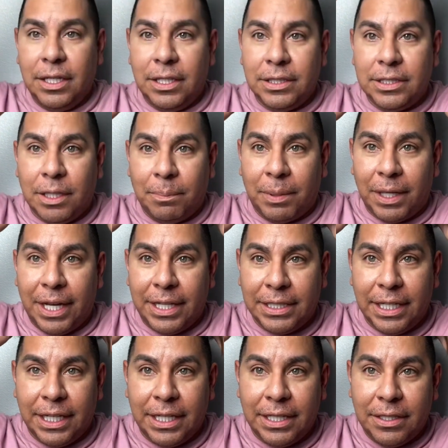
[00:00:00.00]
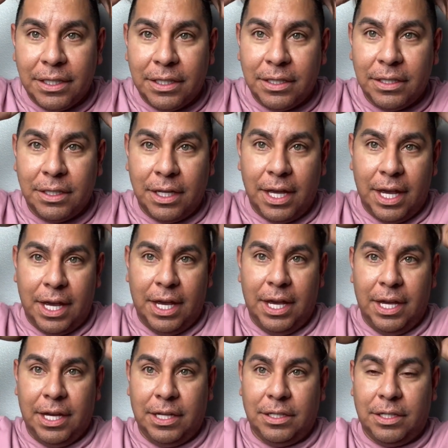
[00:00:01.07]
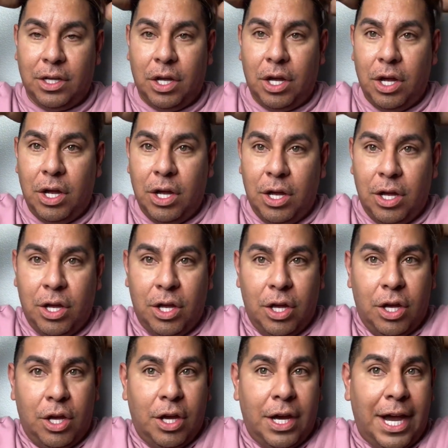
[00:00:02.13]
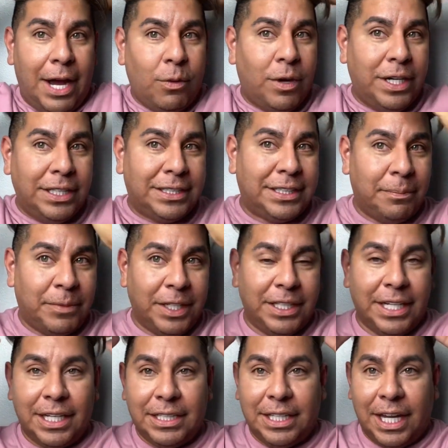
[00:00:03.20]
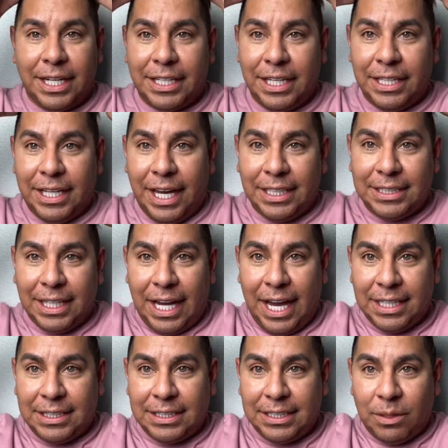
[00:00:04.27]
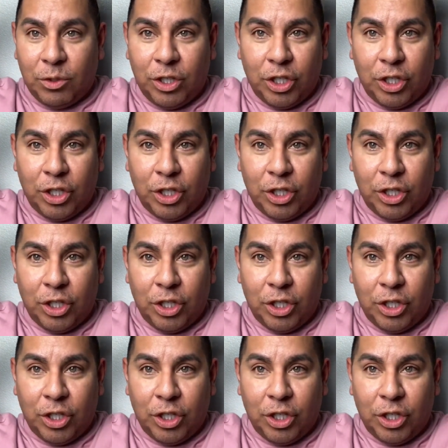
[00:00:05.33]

to blend in, and I wanted something like in case I had somewhere to